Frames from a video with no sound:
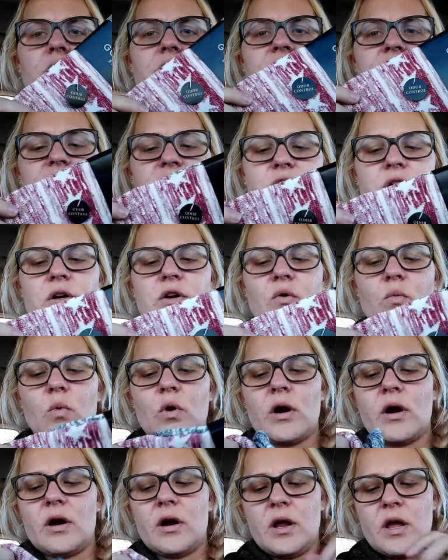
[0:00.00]
He's starting to
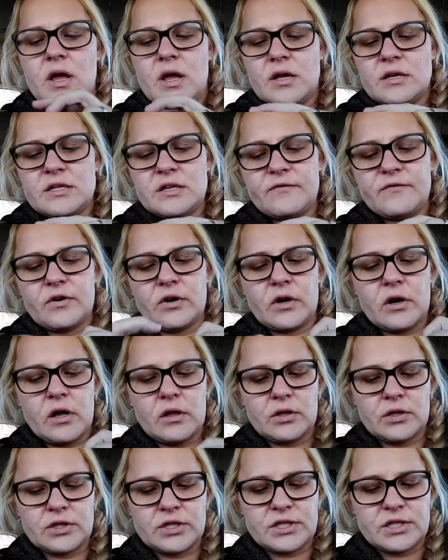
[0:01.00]
wear different
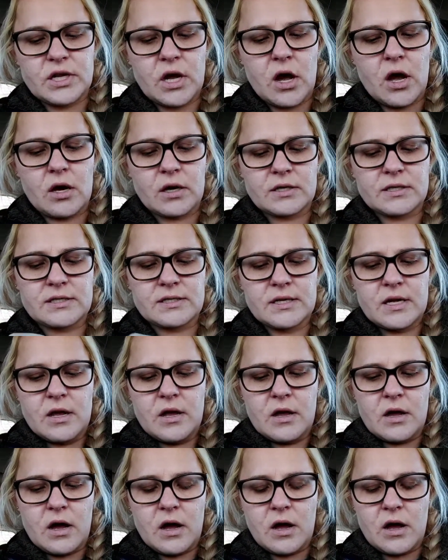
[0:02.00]
colored socks
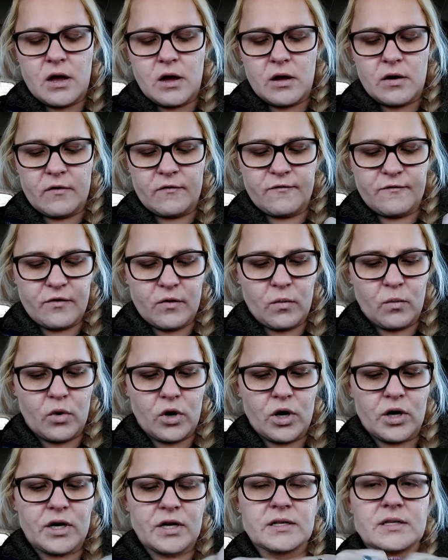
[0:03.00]
uh, for
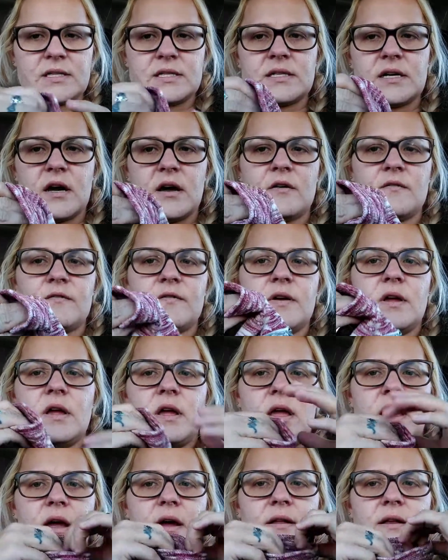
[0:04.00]
work and stuff,
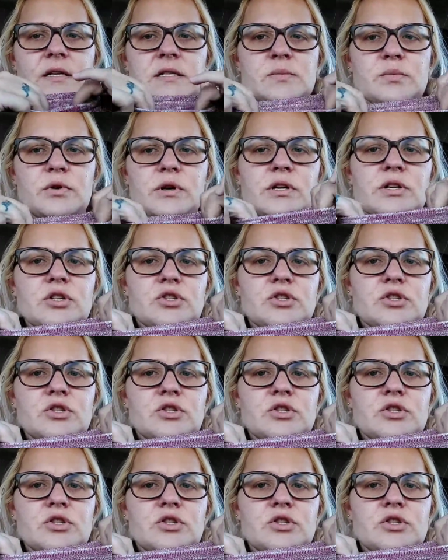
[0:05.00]
and it's pretty